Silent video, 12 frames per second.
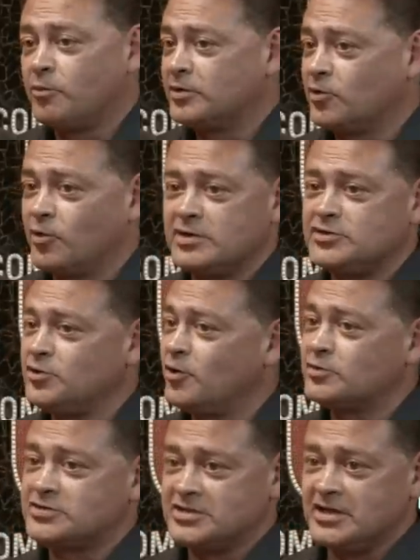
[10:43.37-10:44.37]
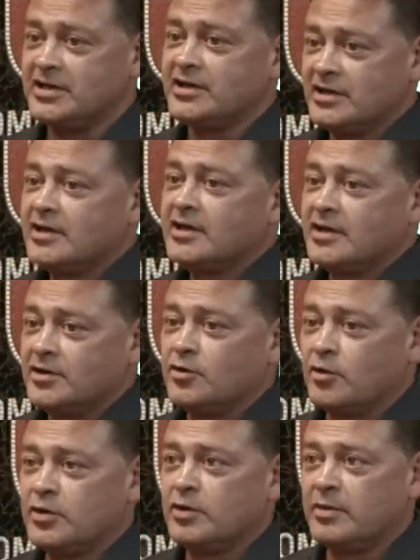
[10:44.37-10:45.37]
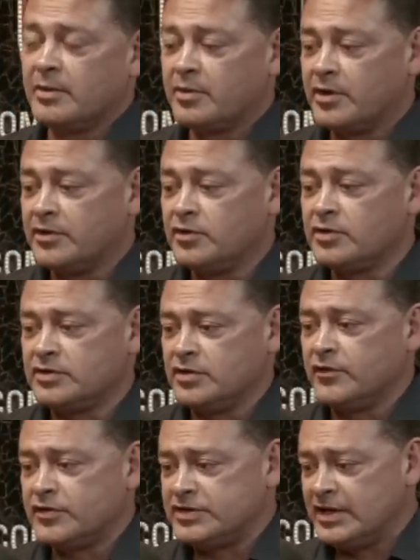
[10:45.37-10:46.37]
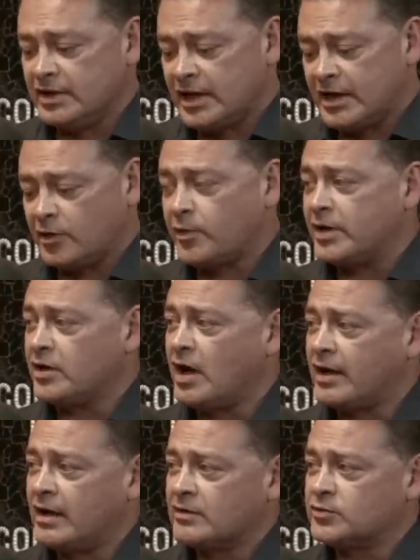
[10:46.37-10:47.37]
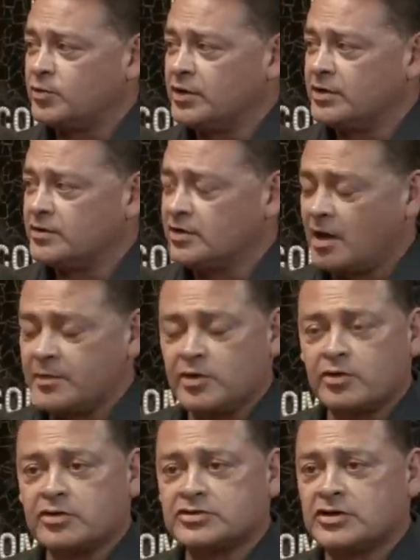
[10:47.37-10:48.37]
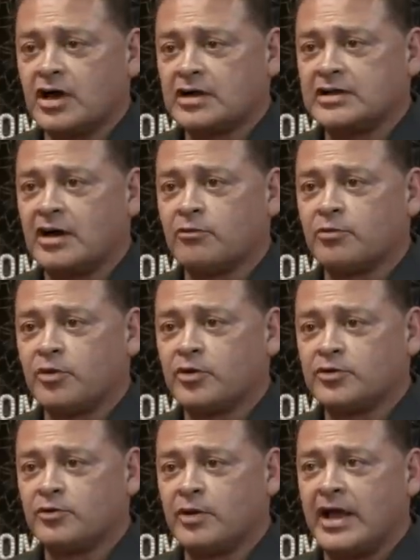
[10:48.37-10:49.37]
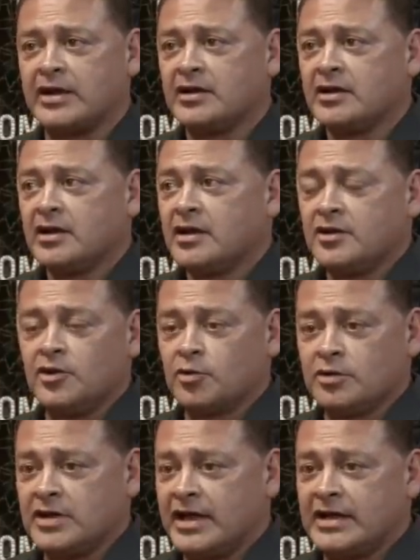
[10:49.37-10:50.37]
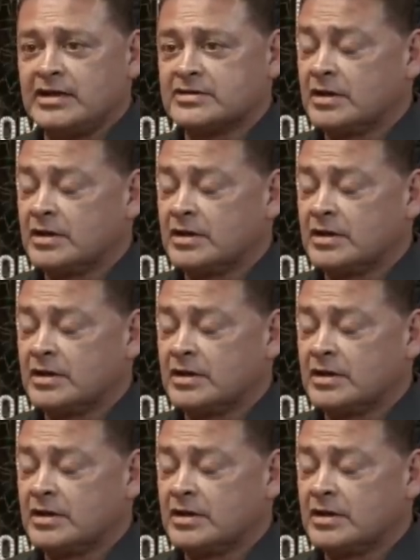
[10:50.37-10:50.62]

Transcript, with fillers: But the ones you don't see, you know, you remember you see a lot of great knockouts when Tommy Hearns knocked out Roberto Duran, you know, in the 80s.